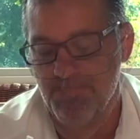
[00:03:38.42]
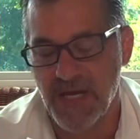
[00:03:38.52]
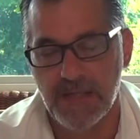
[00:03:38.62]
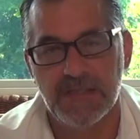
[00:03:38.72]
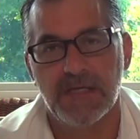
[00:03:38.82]
I
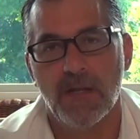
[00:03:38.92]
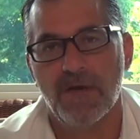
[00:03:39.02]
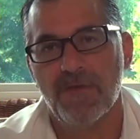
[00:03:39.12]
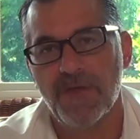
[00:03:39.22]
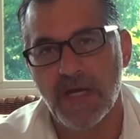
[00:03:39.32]
had to sell
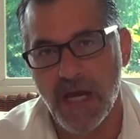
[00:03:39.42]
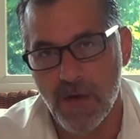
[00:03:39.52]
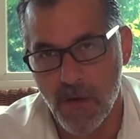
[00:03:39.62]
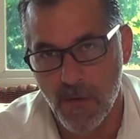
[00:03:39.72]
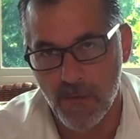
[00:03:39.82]
everything I
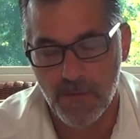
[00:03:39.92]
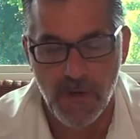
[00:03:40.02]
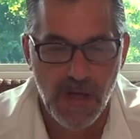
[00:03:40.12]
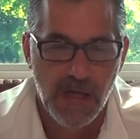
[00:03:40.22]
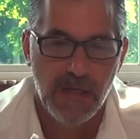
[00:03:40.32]
owned.
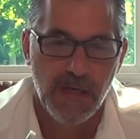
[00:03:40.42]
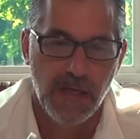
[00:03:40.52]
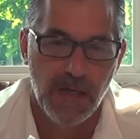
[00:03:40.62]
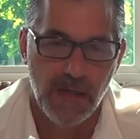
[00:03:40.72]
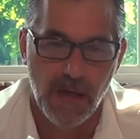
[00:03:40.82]

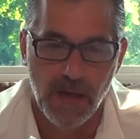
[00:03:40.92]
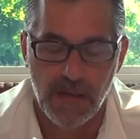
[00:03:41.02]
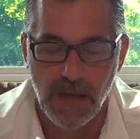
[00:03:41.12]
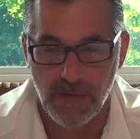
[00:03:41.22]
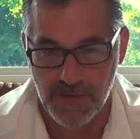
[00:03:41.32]
And
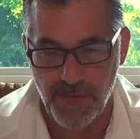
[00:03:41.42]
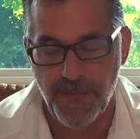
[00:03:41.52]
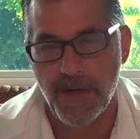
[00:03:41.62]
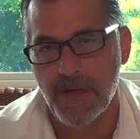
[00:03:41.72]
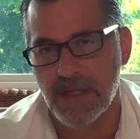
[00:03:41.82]
I was
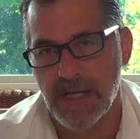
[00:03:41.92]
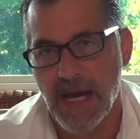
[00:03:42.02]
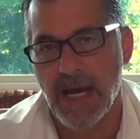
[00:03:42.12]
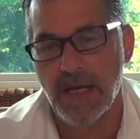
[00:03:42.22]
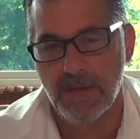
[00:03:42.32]
preparing to
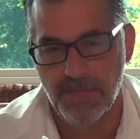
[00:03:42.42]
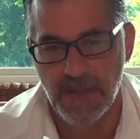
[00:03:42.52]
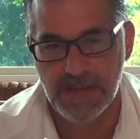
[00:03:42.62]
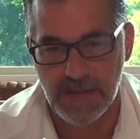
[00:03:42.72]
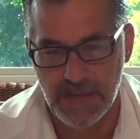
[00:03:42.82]
die,
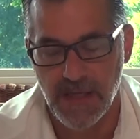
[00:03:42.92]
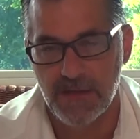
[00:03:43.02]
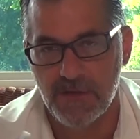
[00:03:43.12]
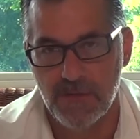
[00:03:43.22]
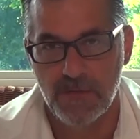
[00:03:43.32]
basically. I
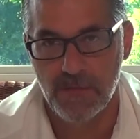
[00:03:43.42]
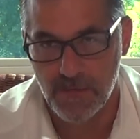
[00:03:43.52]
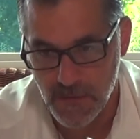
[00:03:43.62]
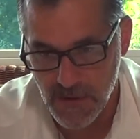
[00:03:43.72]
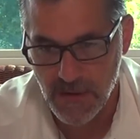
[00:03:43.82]
had two
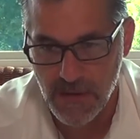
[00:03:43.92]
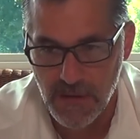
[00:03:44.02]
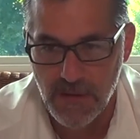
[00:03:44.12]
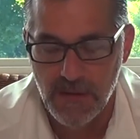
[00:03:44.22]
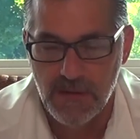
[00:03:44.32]

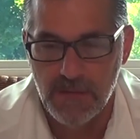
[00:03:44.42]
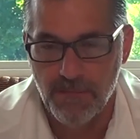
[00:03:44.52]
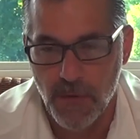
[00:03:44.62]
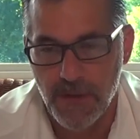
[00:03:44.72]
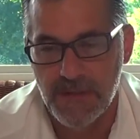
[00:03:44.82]

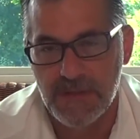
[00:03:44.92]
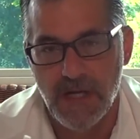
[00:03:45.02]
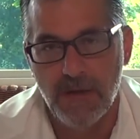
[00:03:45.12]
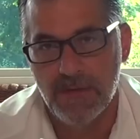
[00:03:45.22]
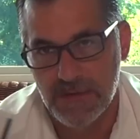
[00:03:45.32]
boys that
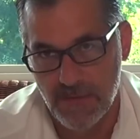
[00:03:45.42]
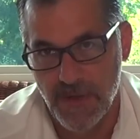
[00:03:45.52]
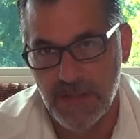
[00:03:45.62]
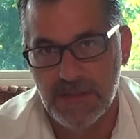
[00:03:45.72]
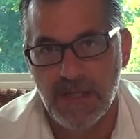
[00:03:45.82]
I was
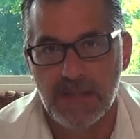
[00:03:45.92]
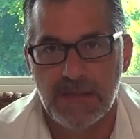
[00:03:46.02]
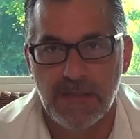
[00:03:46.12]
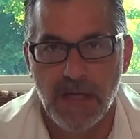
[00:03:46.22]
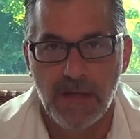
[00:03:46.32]
raising at
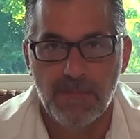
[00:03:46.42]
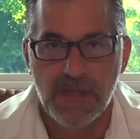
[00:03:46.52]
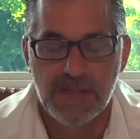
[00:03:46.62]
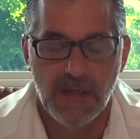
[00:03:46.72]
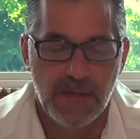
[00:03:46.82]
the time, my
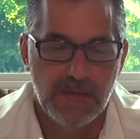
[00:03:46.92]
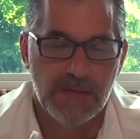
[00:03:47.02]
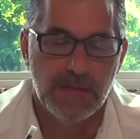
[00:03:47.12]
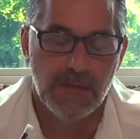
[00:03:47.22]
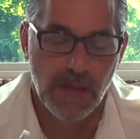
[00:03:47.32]
sons,
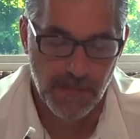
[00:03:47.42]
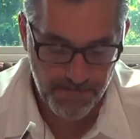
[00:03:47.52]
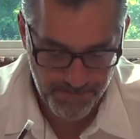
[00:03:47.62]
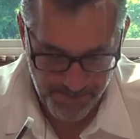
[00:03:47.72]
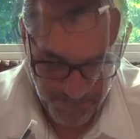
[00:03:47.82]
and a
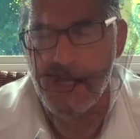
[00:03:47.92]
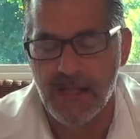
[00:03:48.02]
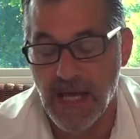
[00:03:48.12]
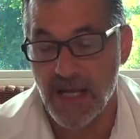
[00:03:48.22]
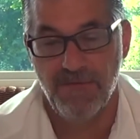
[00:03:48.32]

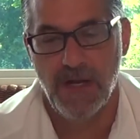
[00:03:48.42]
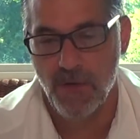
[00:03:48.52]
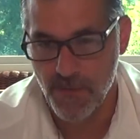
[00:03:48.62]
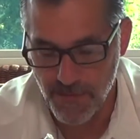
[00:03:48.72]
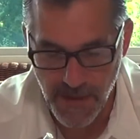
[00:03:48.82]
lot of it
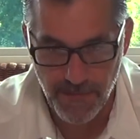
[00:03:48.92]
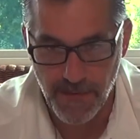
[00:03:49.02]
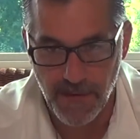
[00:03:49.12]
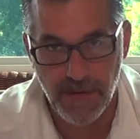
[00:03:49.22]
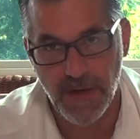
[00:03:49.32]
I don't
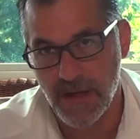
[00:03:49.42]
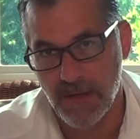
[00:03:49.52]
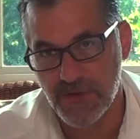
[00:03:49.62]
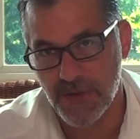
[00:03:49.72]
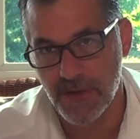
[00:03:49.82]
remember, and
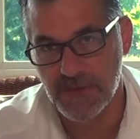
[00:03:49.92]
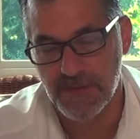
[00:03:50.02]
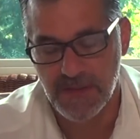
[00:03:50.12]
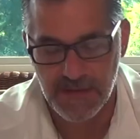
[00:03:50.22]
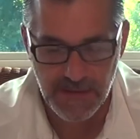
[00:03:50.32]
I'm sure it's
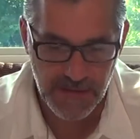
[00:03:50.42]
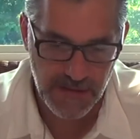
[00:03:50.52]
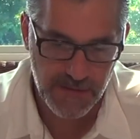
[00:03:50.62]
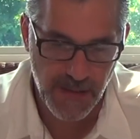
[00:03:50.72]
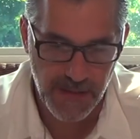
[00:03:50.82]
because of
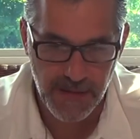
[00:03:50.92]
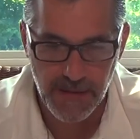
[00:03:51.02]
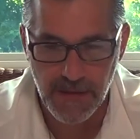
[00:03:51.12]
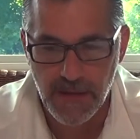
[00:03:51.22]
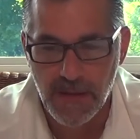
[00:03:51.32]
this right
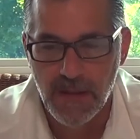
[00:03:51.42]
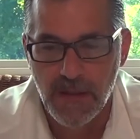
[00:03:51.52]
here.